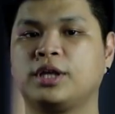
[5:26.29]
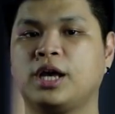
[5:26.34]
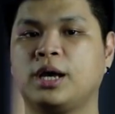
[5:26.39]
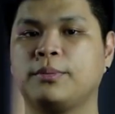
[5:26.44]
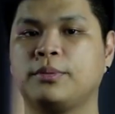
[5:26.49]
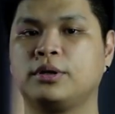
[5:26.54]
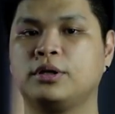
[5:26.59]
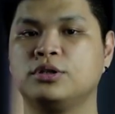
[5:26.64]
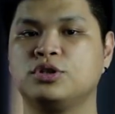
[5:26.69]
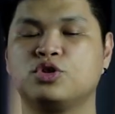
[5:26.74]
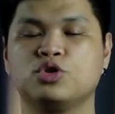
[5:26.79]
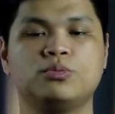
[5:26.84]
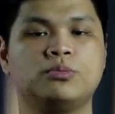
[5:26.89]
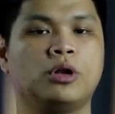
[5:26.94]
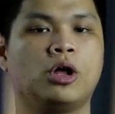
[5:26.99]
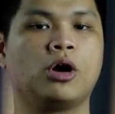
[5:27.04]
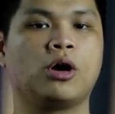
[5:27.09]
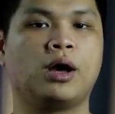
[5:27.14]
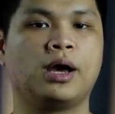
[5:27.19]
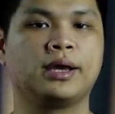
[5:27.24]
tap on the zoom
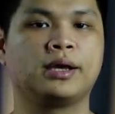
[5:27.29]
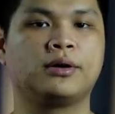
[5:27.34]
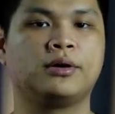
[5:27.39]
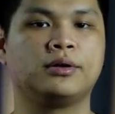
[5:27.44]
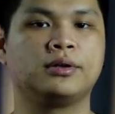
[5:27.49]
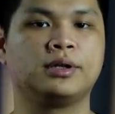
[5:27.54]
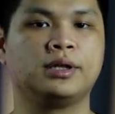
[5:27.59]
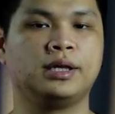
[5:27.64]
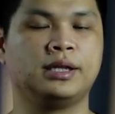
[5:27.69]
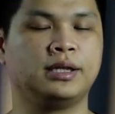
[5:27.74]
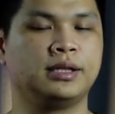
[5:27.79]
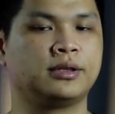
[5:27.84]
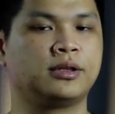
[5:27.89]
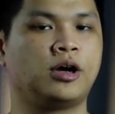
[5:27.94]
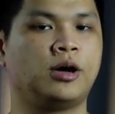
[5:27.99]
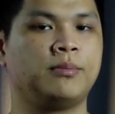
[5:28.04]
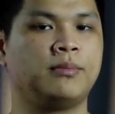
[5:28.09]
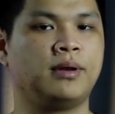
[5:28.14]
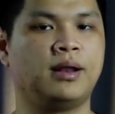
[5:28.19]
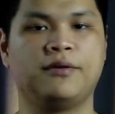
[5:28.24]
lock icon in the
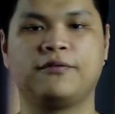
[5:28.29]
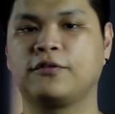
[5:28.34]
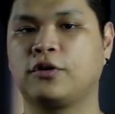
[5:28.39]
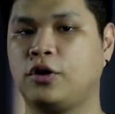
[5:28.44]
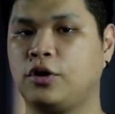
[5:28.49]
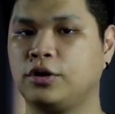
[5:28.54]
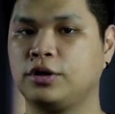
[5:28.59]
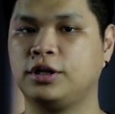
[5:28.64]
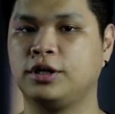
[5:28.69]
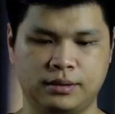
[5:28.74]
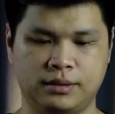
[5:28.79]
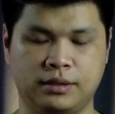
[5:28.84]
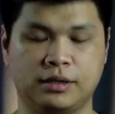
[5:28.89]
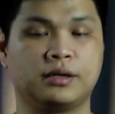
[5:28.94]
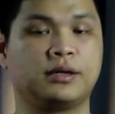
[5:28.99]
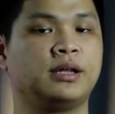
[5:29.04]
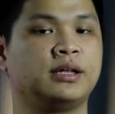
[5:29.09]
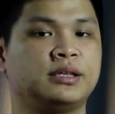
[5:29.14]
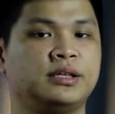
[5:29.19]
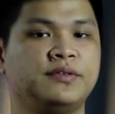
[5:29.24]
top left corner. Now
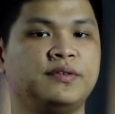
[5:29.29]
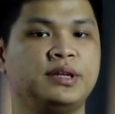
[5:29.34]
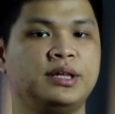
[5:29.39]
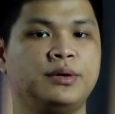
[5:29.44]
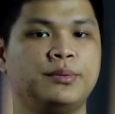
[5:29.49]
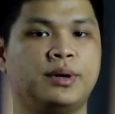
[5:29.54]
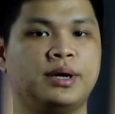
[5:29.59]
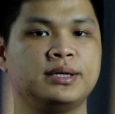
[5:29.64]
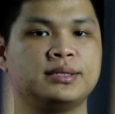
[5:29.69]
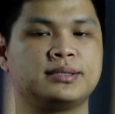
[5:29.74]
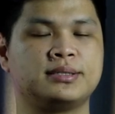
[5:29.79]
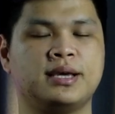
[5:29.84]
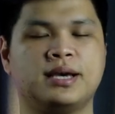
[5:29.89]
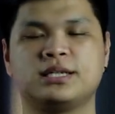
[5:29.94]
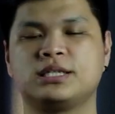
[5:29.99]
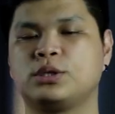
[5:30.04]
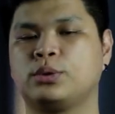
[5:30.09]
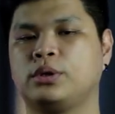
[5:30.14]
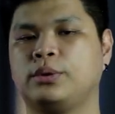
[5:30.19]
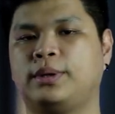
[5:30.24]
connectivity wise, the
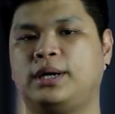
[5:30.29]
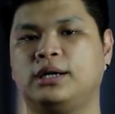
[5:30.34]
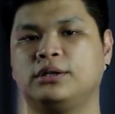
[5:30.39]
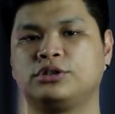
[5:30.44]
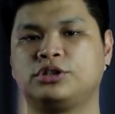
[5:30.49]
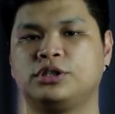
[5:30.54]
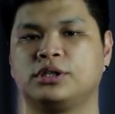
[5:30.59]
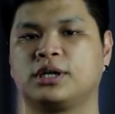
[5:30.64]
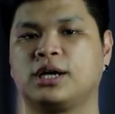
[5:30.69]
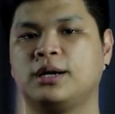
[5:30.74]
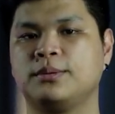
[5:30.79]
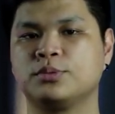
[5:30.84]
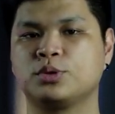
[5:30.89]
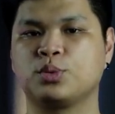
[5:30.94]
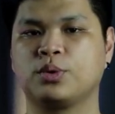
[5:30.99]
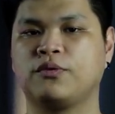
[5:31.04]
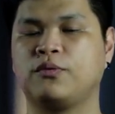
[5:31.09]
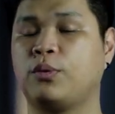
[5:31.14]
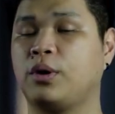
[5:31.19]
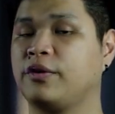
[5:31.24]
S21 Ultra comes
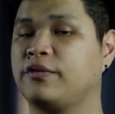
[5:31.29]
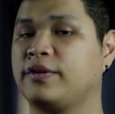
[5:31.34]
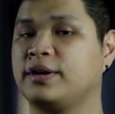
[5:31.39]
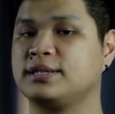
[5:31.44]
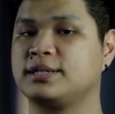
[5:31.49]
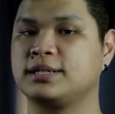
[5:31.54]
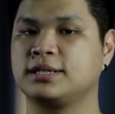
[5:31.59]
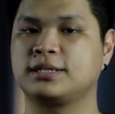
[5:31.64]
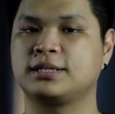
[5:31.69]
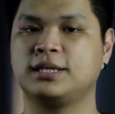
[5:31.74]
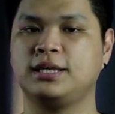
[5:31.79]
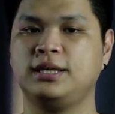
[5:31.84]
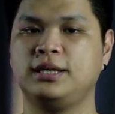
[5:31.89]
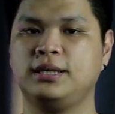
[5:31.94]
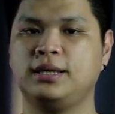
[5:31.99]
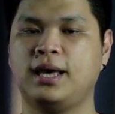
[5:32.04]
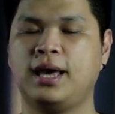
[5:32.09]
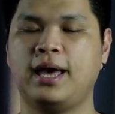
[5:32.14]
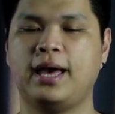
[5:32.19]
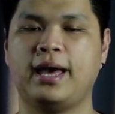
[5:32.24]
with Wi-Fi
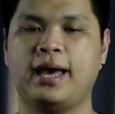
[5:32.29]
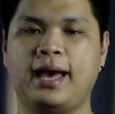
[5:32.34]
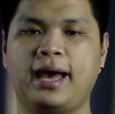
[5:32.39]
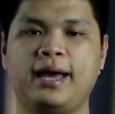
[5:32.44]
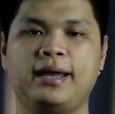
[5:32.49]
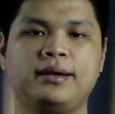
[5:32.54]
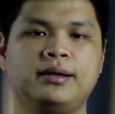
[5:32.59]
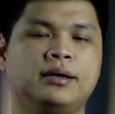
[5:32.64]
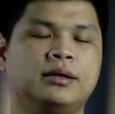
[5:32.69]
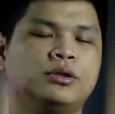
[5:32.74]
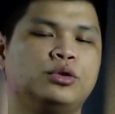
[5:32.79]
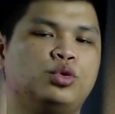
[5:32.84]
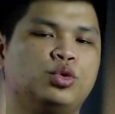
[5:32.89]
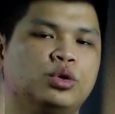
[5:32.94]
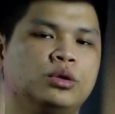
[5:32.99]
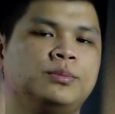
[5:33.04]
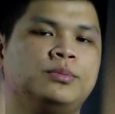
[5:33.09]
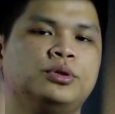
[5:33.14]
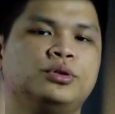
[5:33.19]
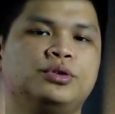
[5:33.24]
6E and
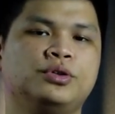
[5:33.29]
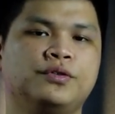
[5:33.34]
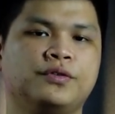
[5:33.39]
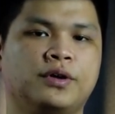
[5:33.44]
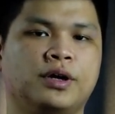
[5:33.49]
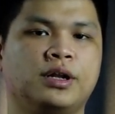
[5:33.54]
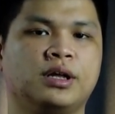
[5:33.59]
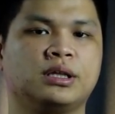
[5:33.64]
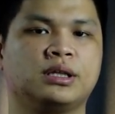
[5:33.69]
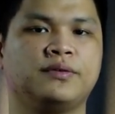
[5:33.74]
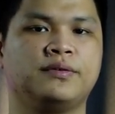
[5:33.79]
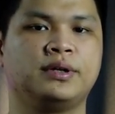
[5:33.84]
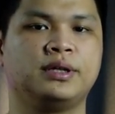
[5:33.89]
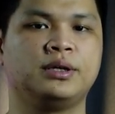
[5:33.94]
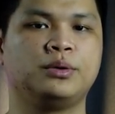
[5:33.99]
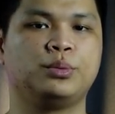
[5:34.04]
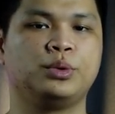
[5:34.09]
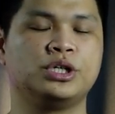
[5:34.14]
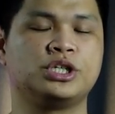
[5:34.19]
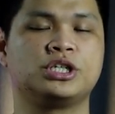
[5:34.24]
dual Bluetooth
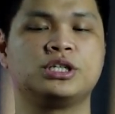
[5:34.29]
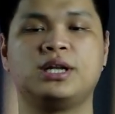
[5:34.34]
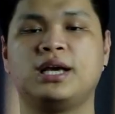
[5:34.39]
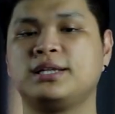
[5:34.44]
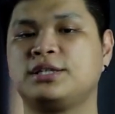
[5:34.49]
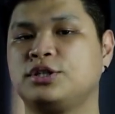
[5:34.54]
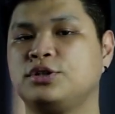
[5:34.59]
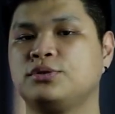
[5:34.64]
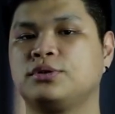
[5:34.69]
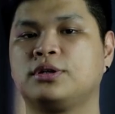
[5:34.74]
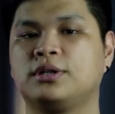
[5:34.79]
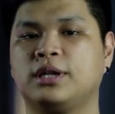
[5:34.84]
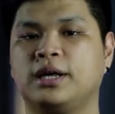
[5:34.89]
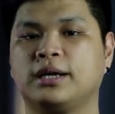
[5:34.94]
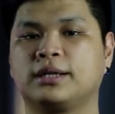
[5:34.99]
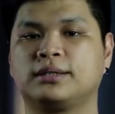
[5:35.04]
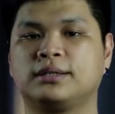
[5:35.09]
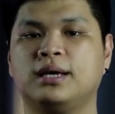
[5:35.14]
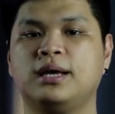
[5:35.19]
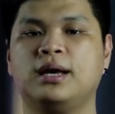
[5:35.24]
connectivity which lets you
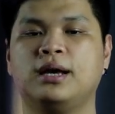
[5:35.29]
connect